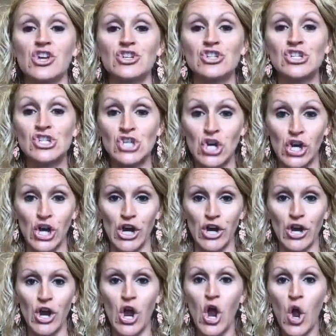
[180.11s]

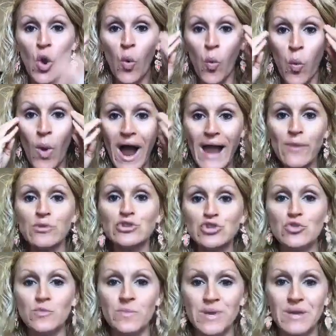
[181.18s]
Sugar why would
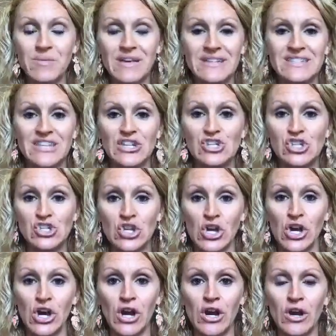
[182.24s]
you be mixing
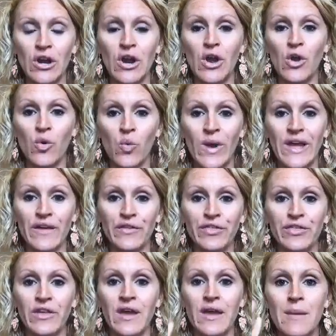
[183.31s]
sugar
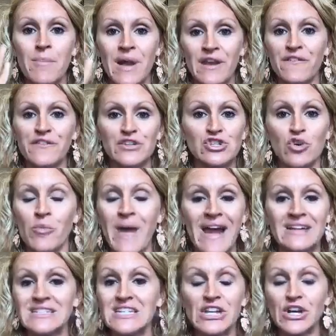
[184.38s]
with beneficial
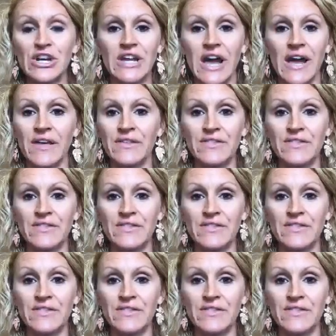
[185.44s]
bacteria?